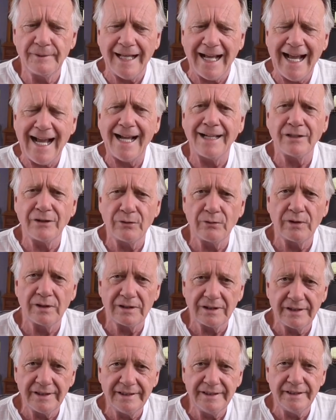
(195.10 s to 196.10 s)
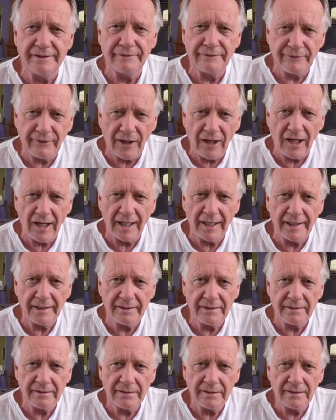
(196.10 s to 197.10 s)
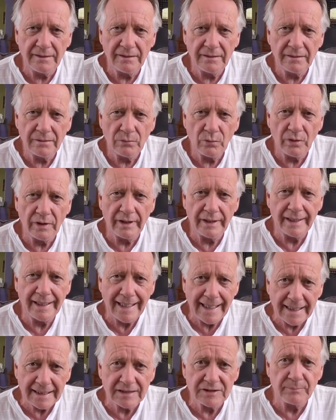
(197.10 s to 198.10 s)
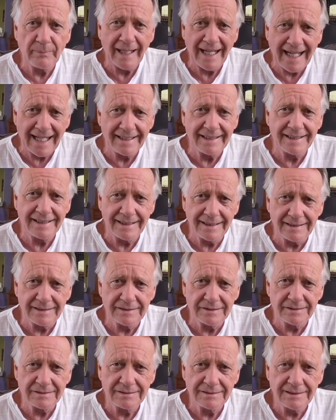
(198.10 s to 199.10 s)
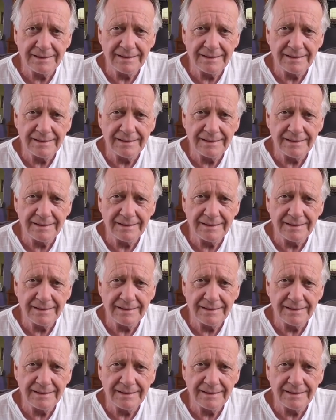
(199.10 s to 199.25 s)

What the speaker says: accurately define what an expat is.